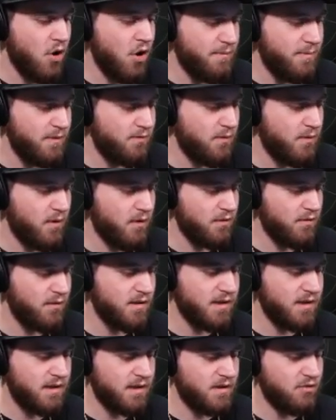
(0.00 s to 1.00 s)
open
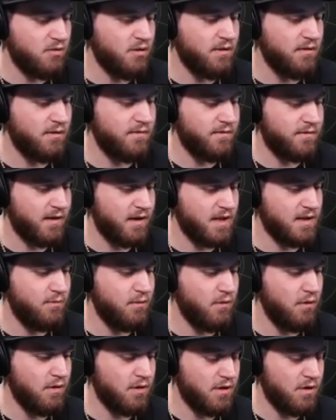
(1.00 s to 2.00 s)
world sort of
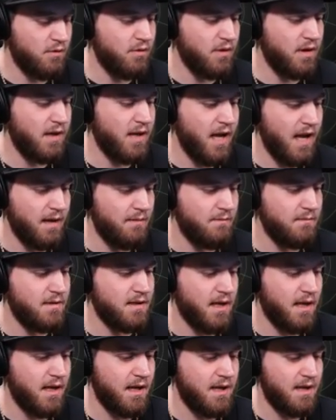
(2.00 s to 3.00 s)
exploratory
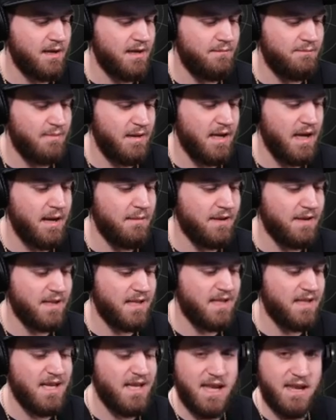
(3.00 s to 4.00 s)
games, being able to
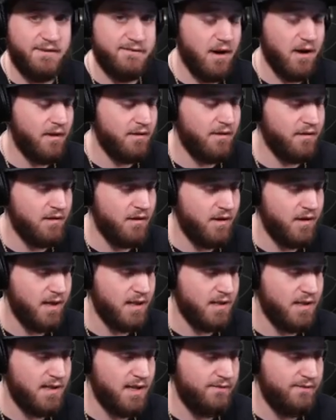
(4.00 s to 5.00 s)
see farther
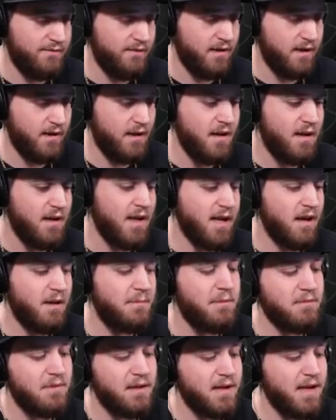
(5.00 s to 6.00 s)
is definitely like
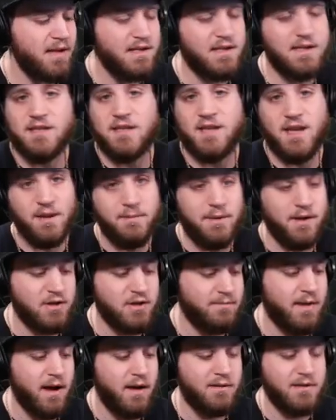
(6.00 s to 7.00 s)
it'd be really nice to see a
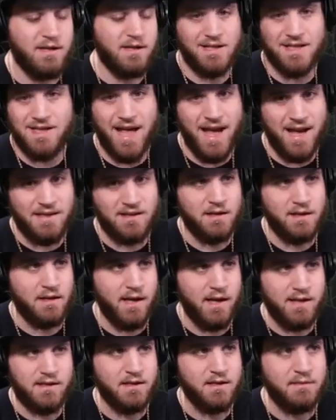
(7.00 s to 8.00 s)
bunch of mountains. It's Alaska.
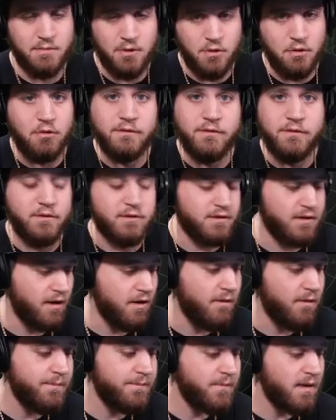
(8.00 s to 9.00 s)
Alaska's beautiful,
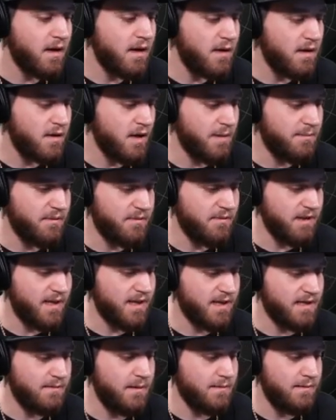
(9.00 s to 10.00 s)
so it'd be really
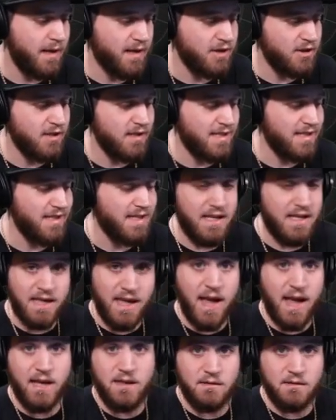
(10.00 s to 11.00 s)
nice to be able to actually see
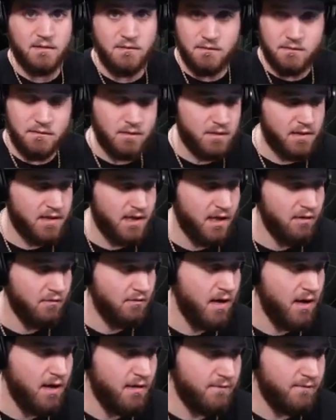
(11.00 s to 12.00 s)
that
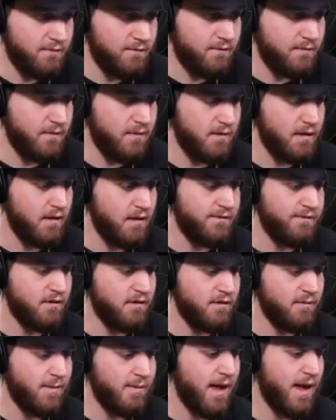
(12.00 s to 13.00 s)
scenery a little
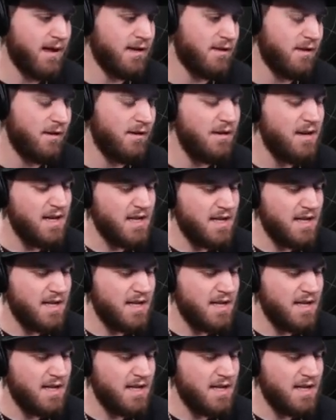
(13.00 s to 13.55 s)
further back. So